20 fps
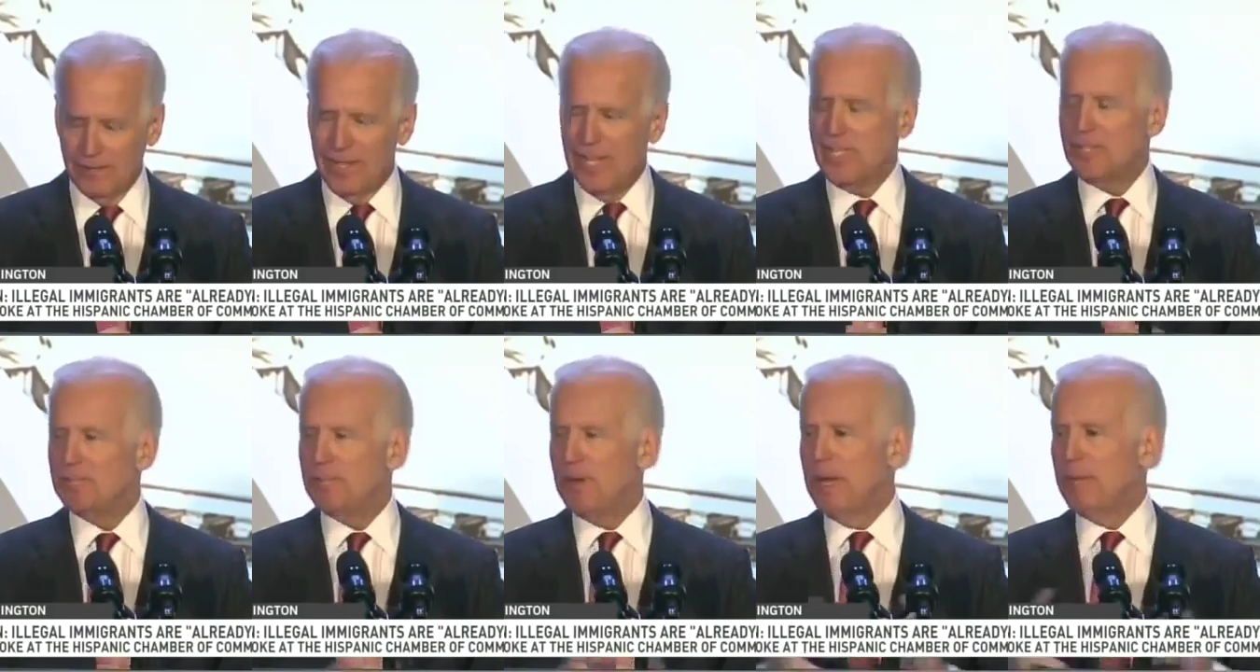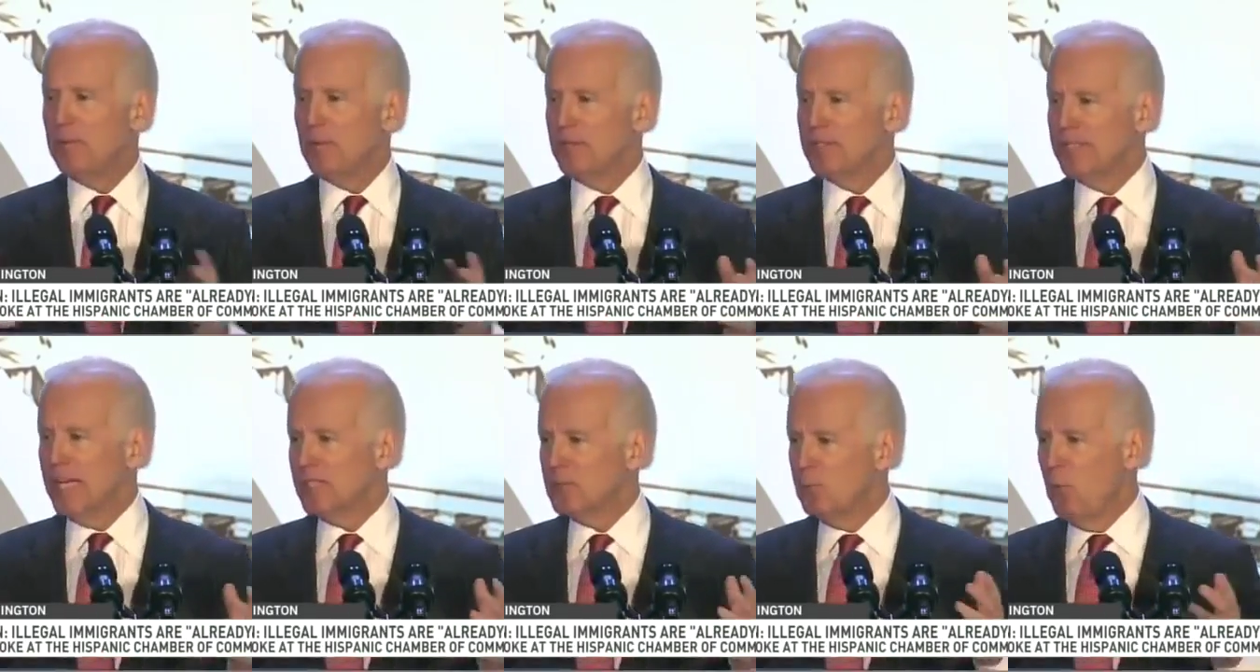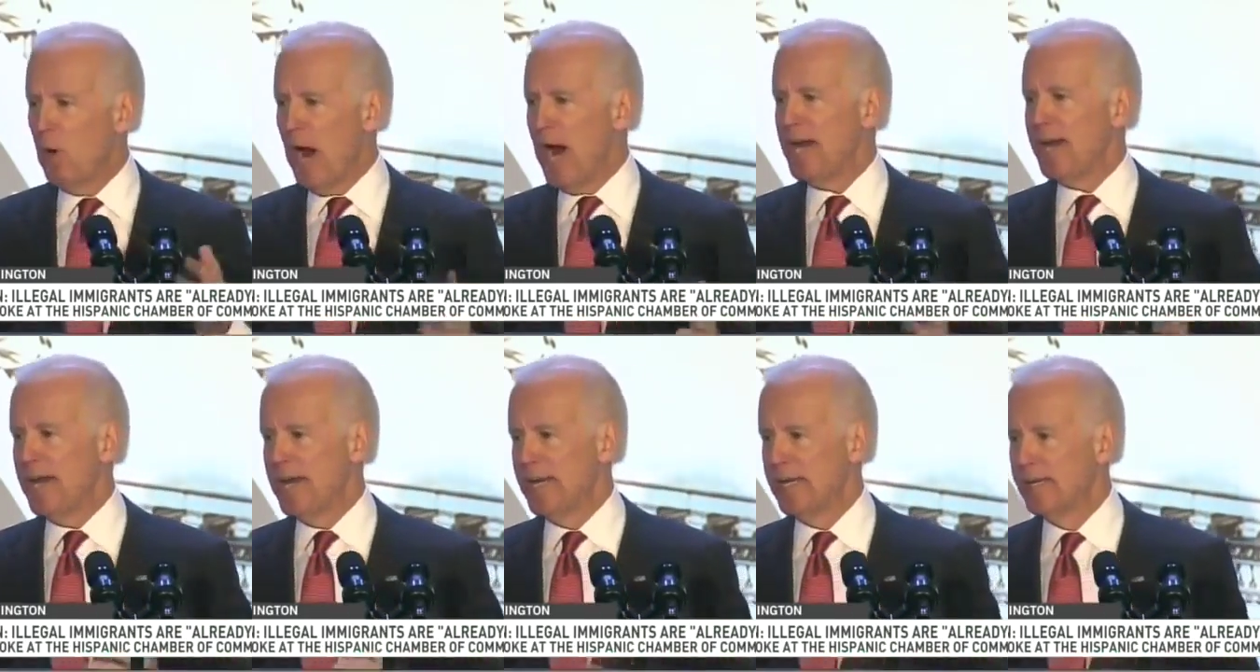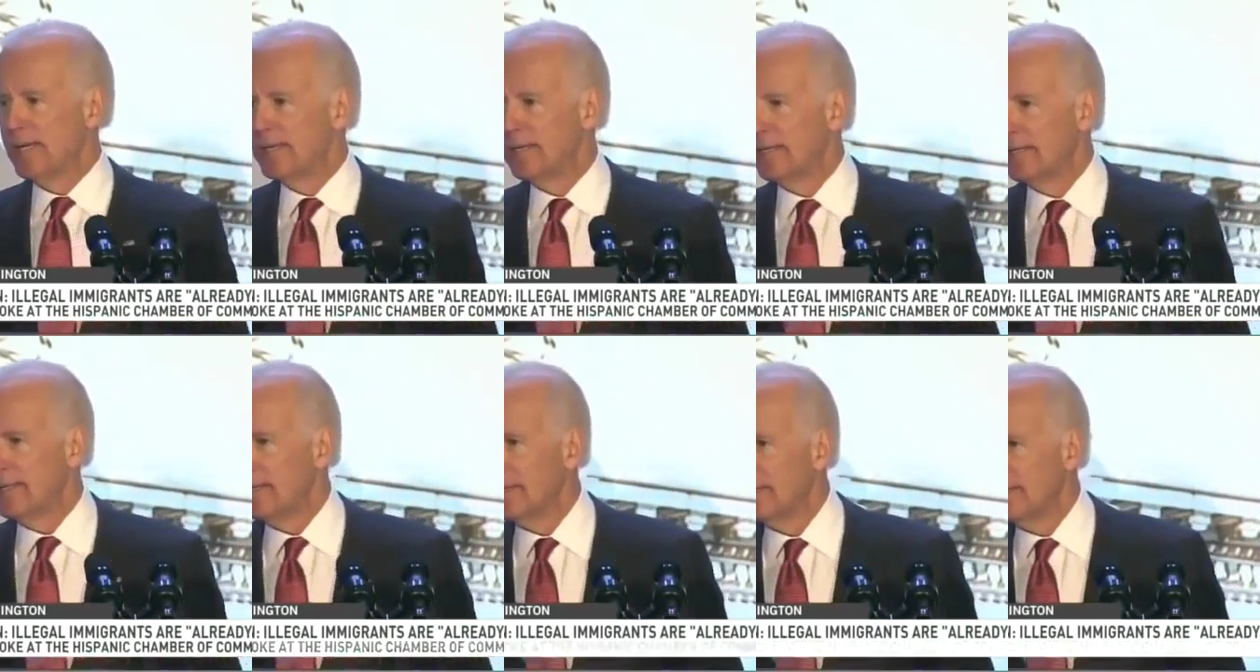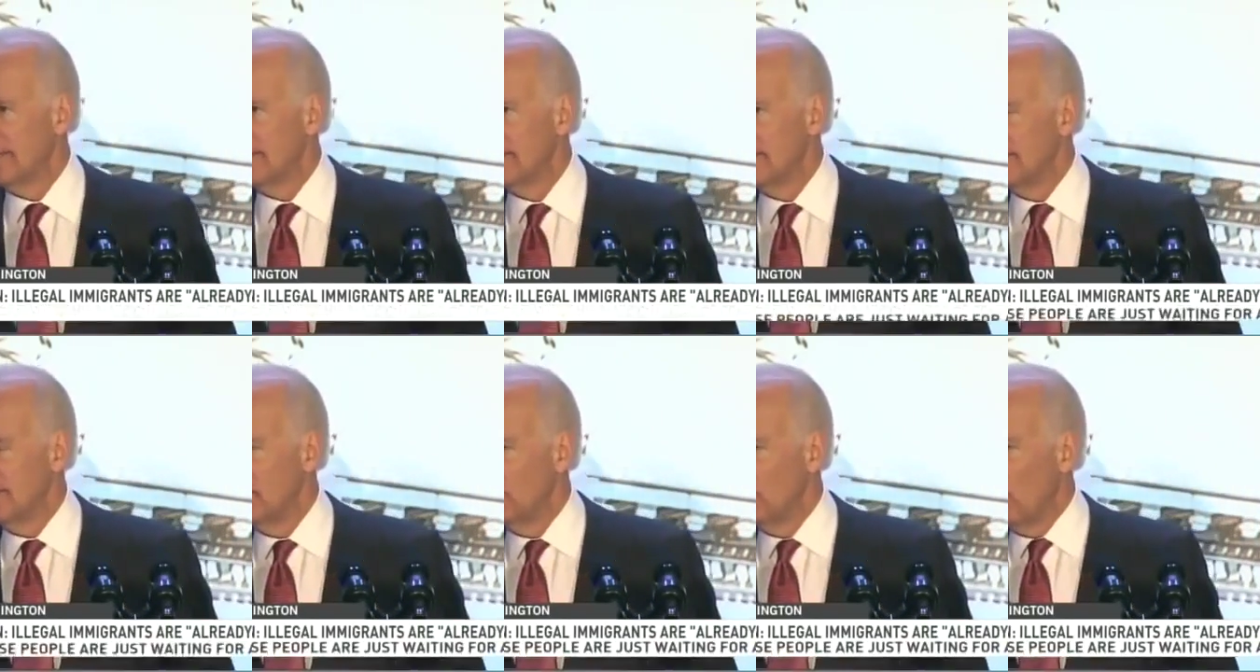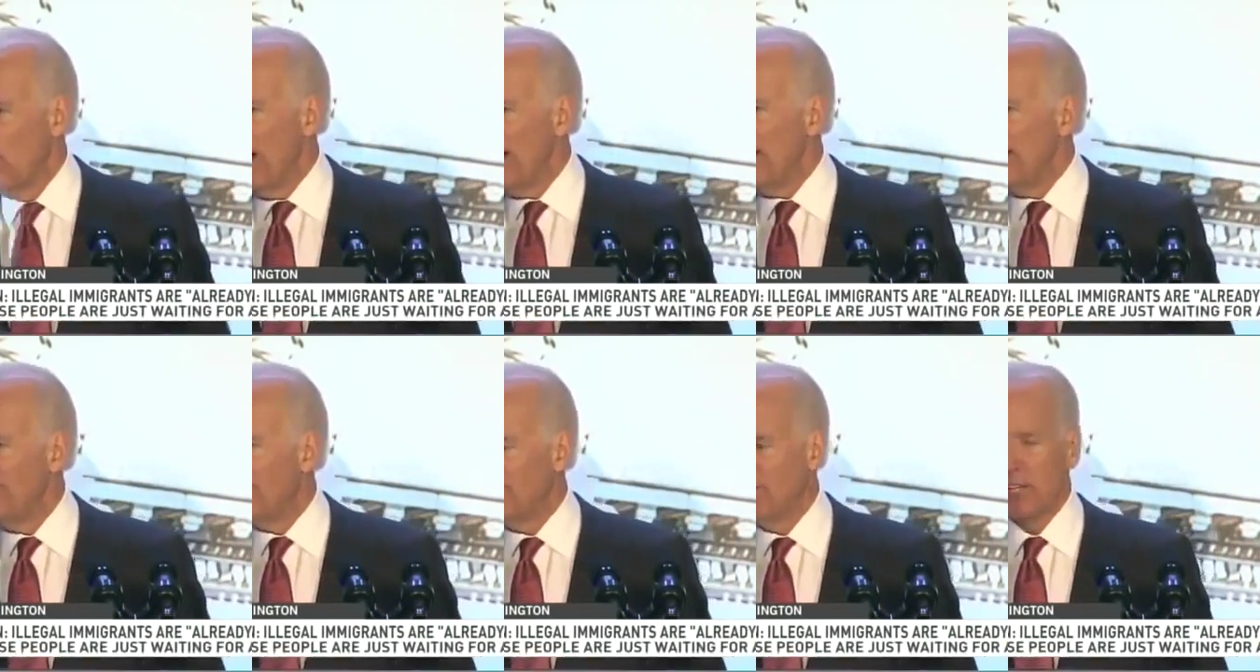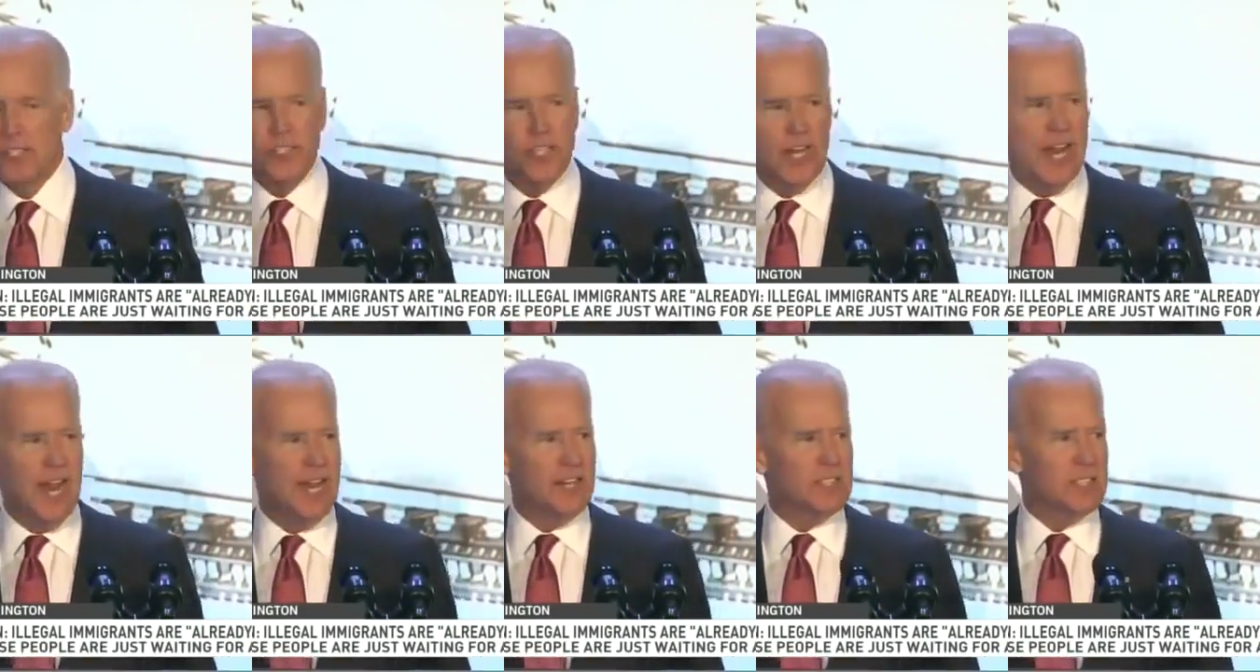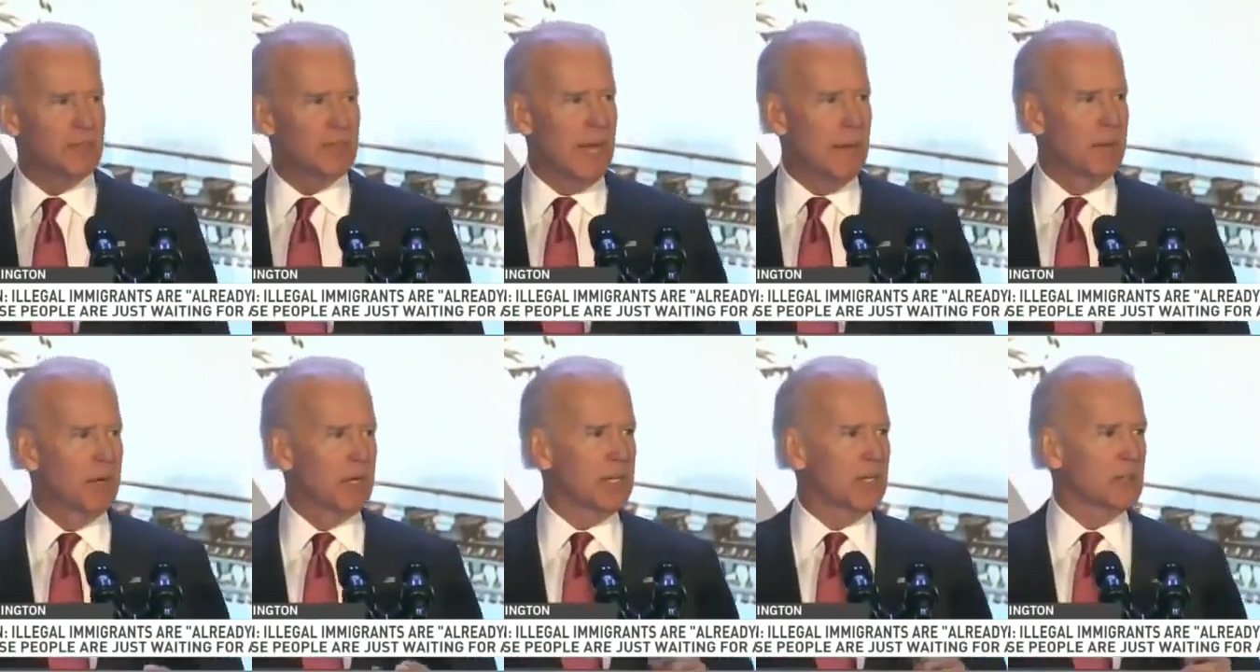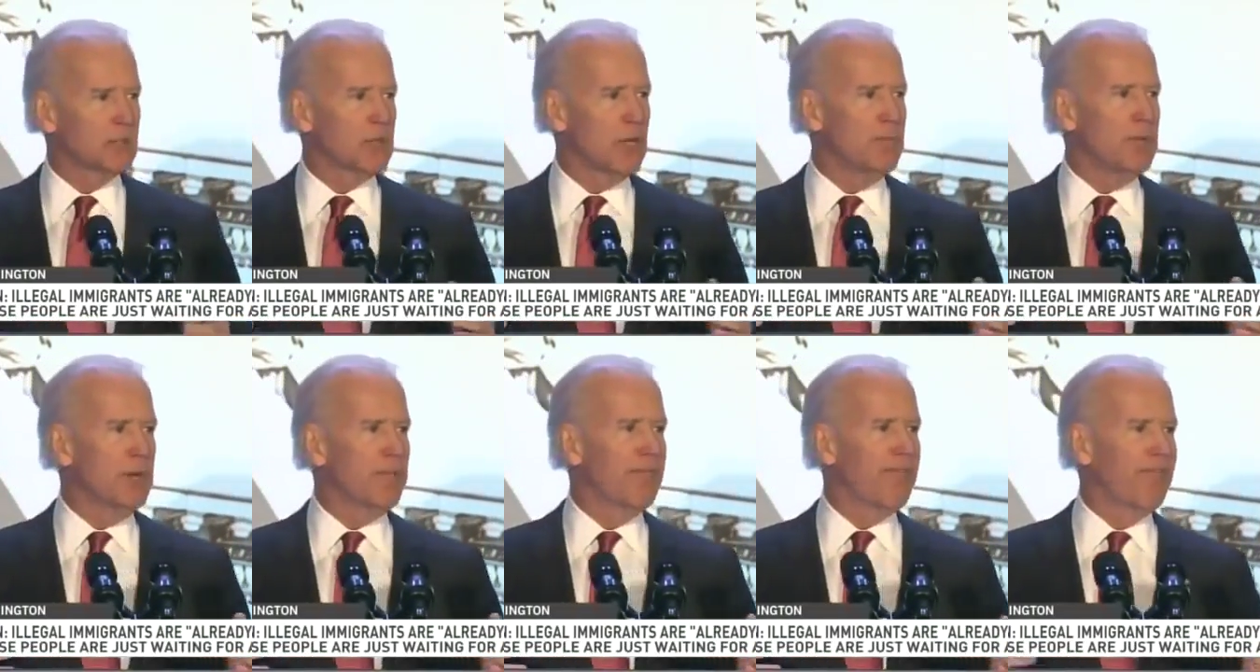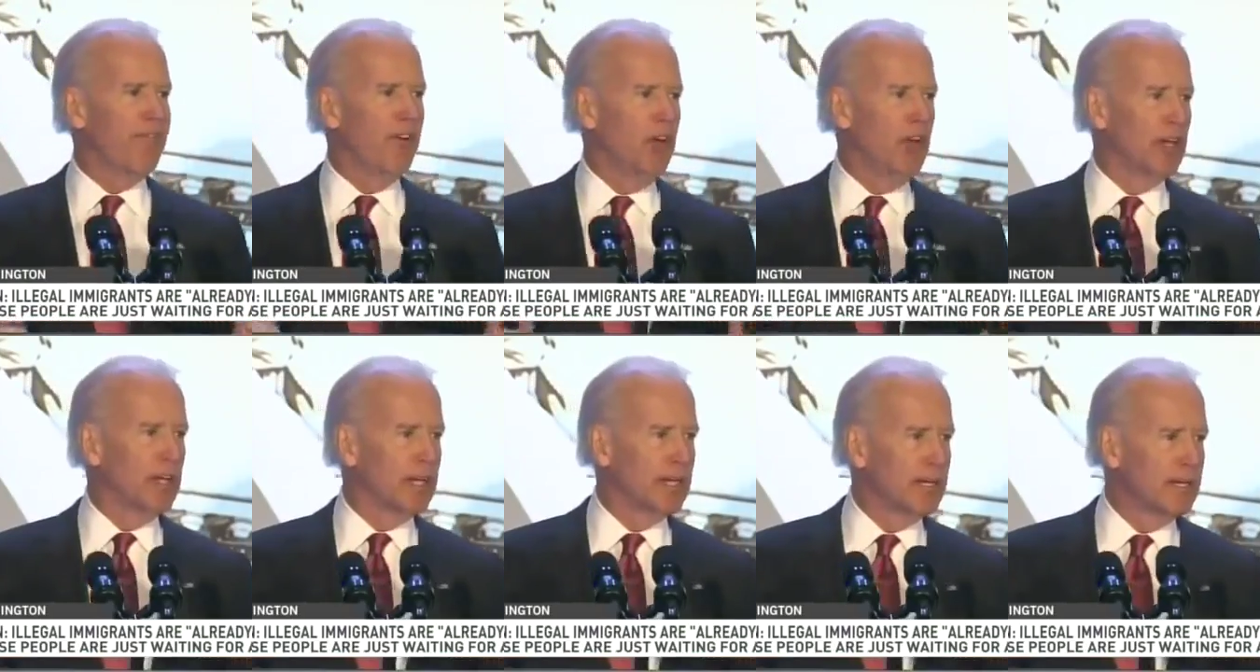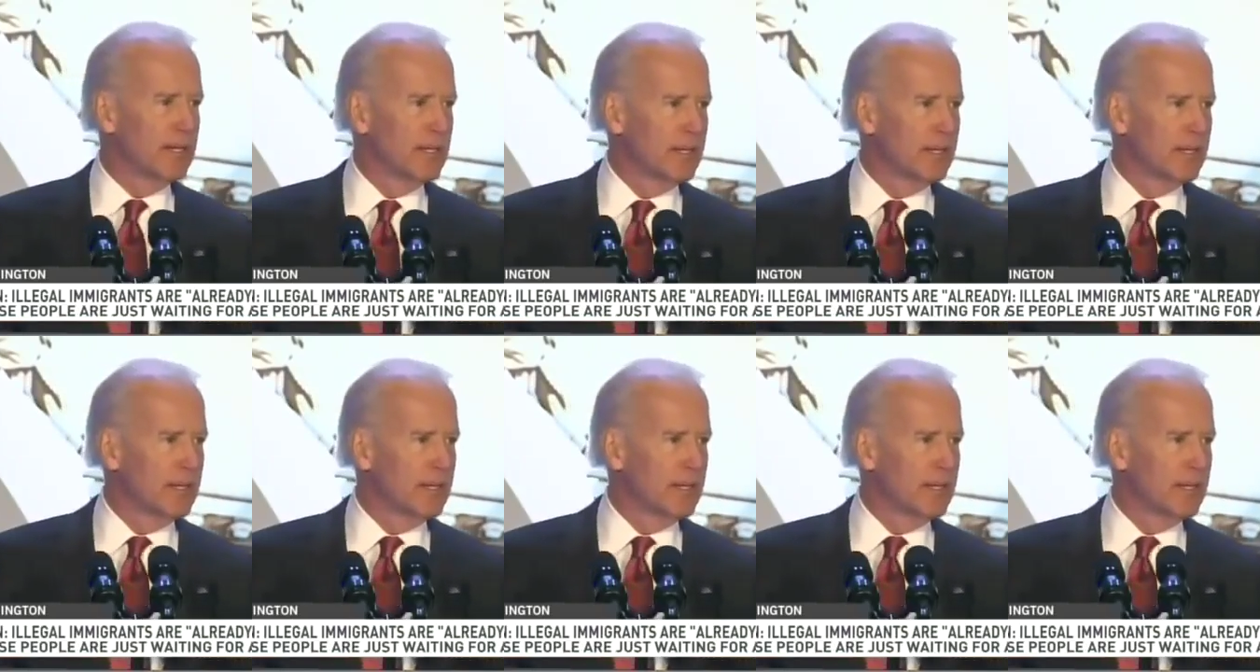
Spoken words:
These people are just waiting for a chance to be able to contribute fully.